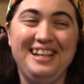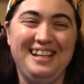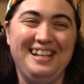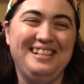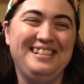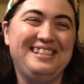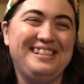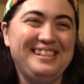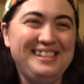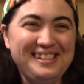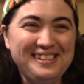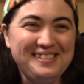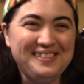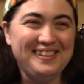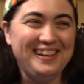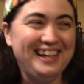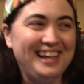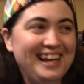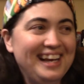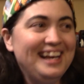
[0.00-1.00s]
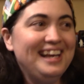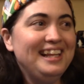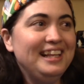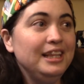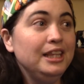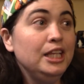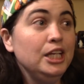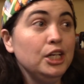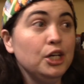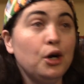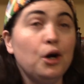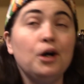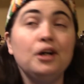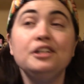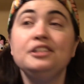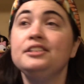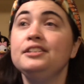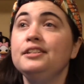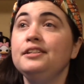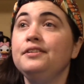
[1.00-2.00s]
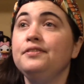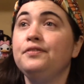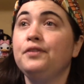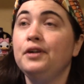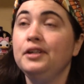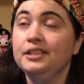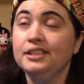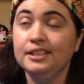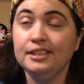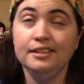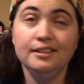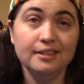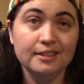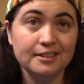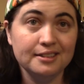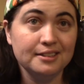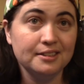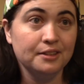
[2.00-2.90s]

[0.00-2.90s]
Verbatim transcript: excuse me, the artsy fartsiness